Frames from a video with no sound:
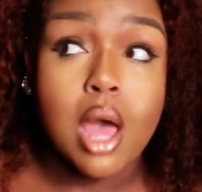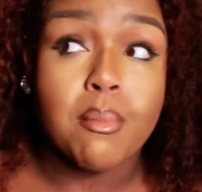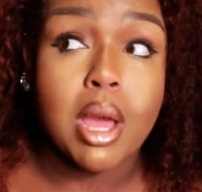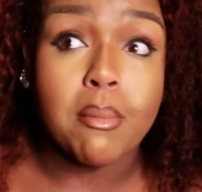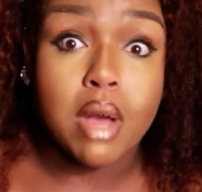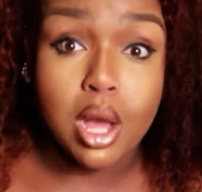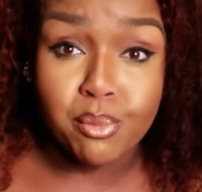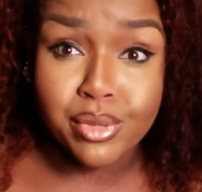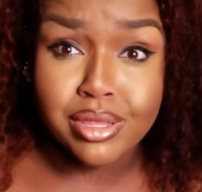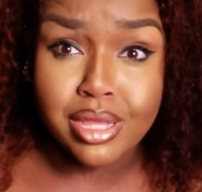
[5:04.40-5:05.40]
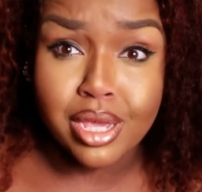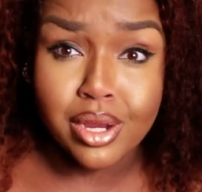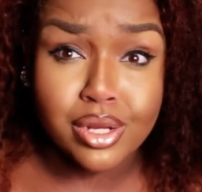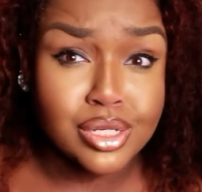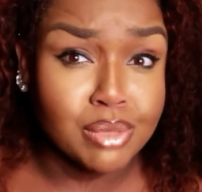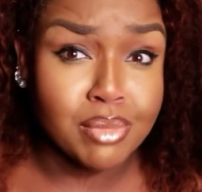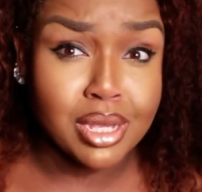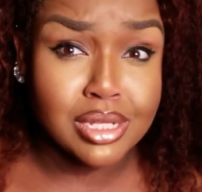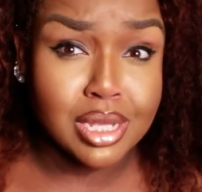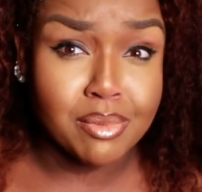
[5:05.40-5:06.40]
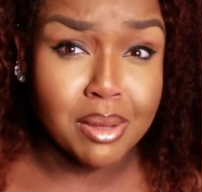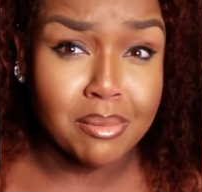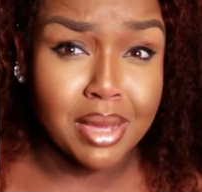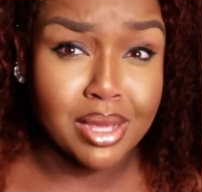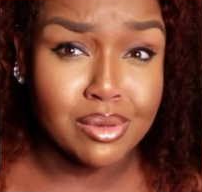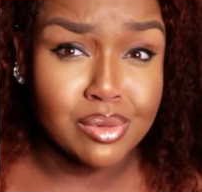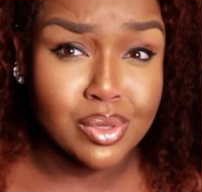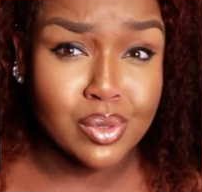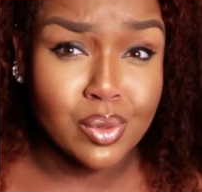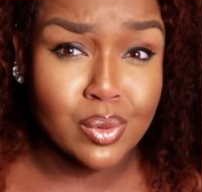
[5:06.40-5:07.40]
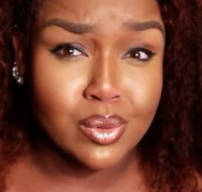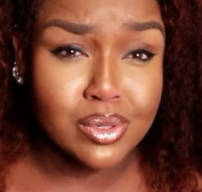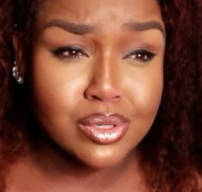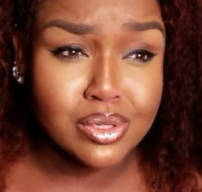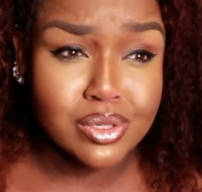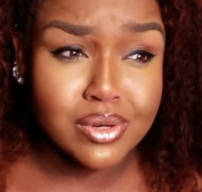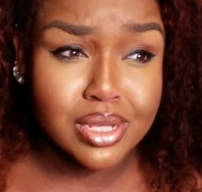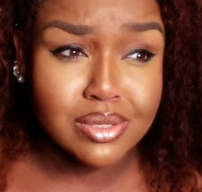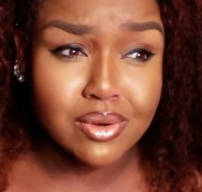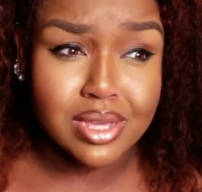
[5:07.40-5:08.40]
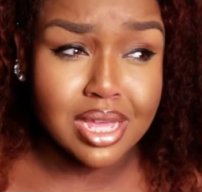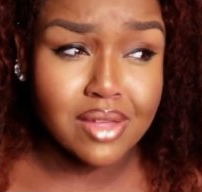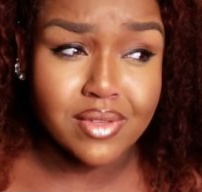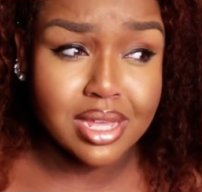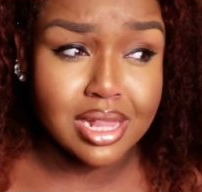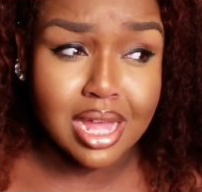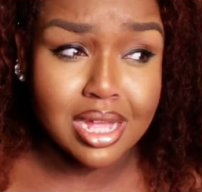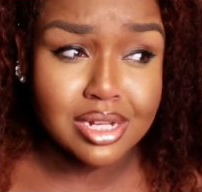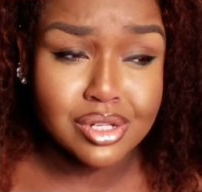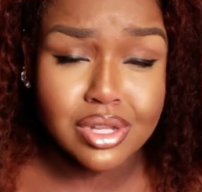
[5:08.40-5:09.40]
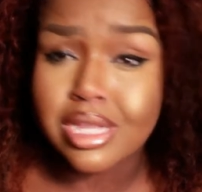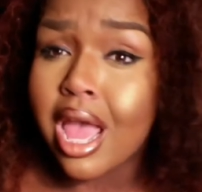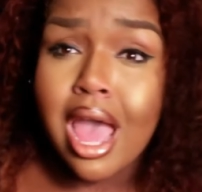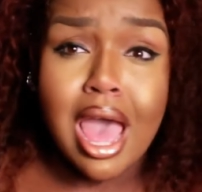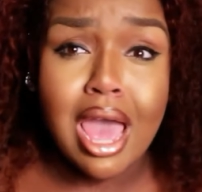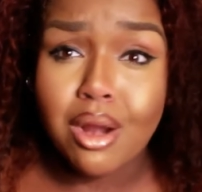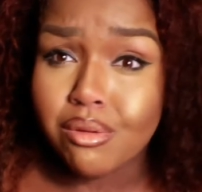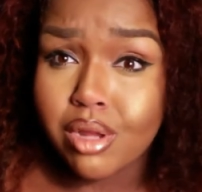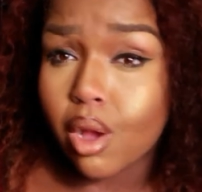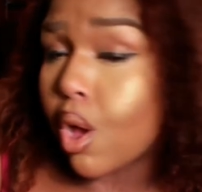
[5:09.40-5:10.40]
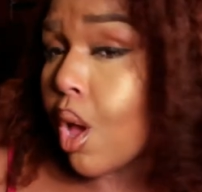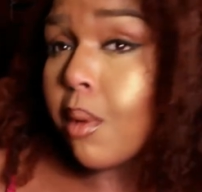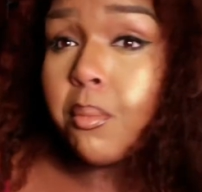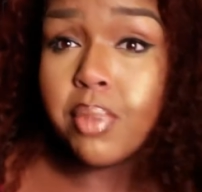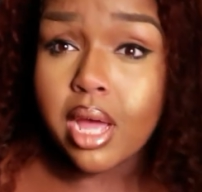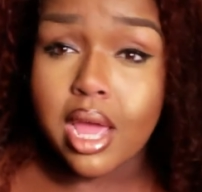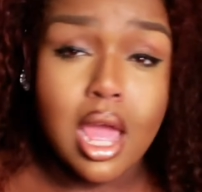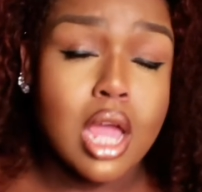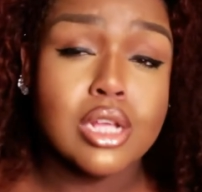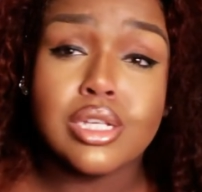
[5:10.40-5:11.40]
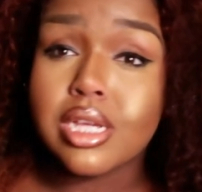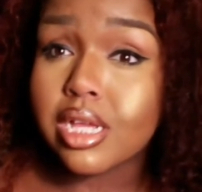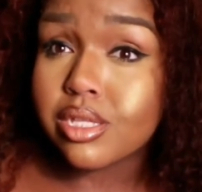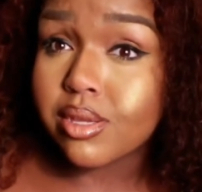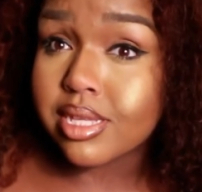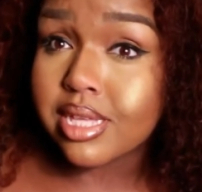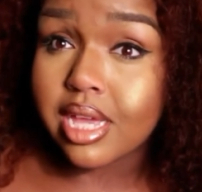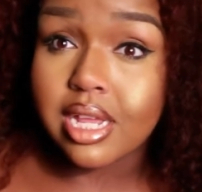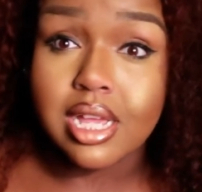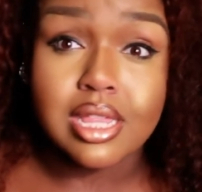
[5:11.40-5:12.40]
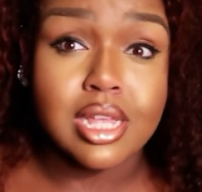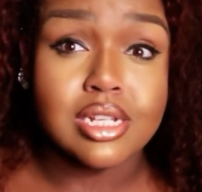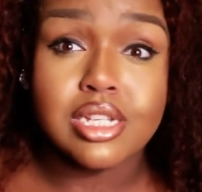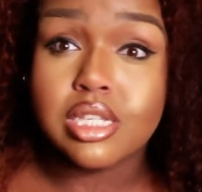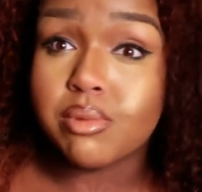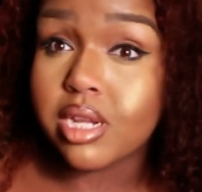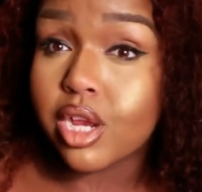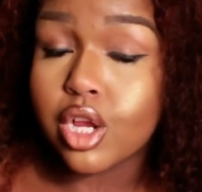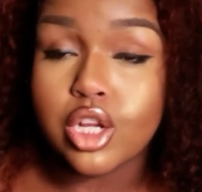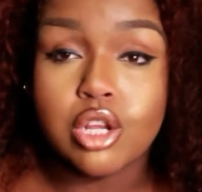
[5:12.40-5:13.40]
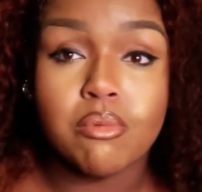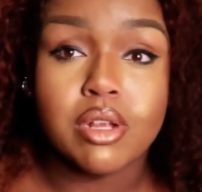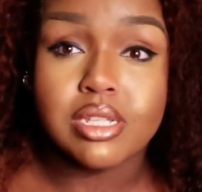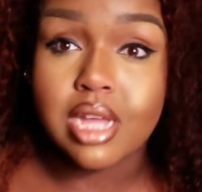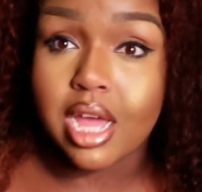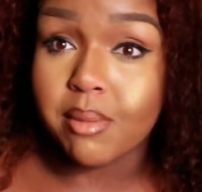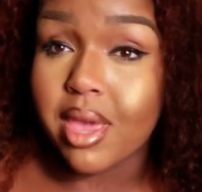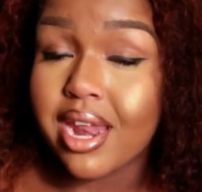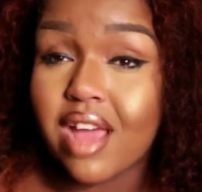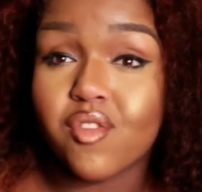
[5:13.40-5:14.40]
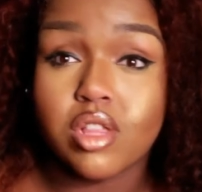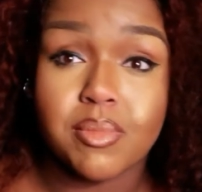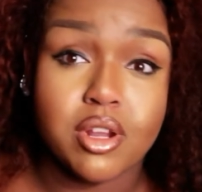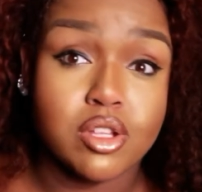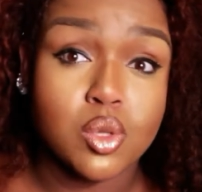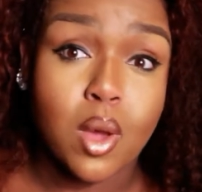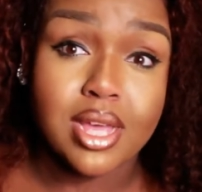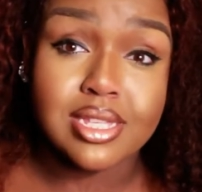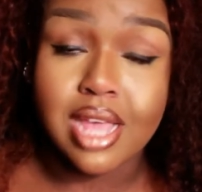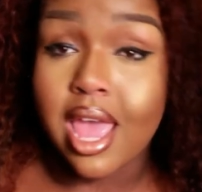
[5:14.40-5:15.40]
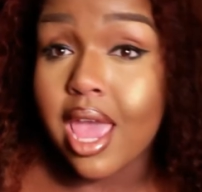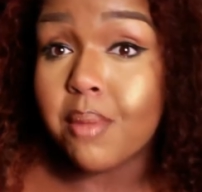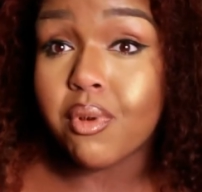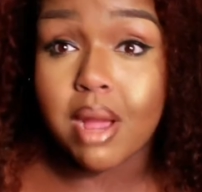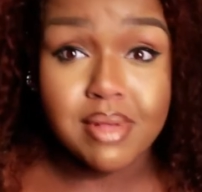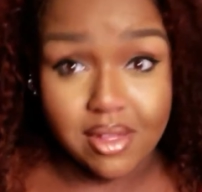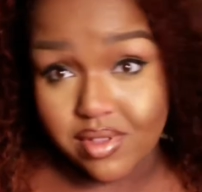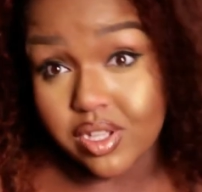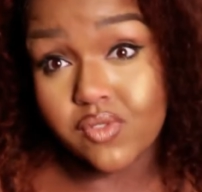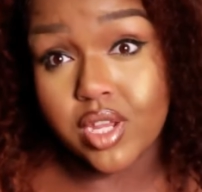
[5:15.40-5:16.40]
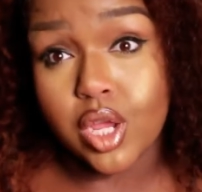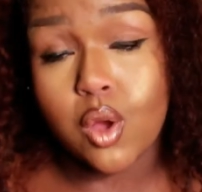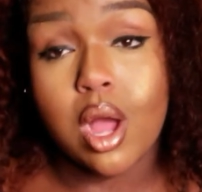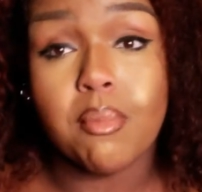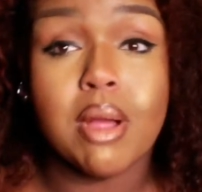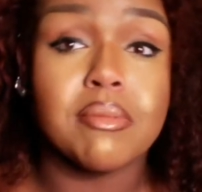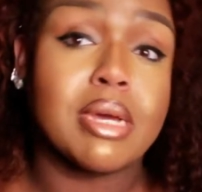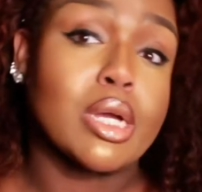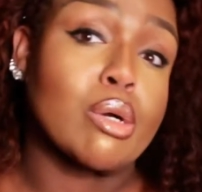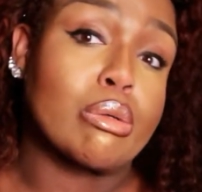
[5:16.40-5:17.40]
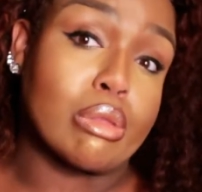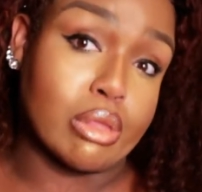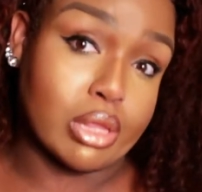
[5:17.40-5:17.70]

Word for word: my mom went there. She picked up a Michael Kors dress or a Calvin Klein dress. I don't know. But she got so excited that she's been there numerous times and I've only been there twice. And probably after this video, I probably might go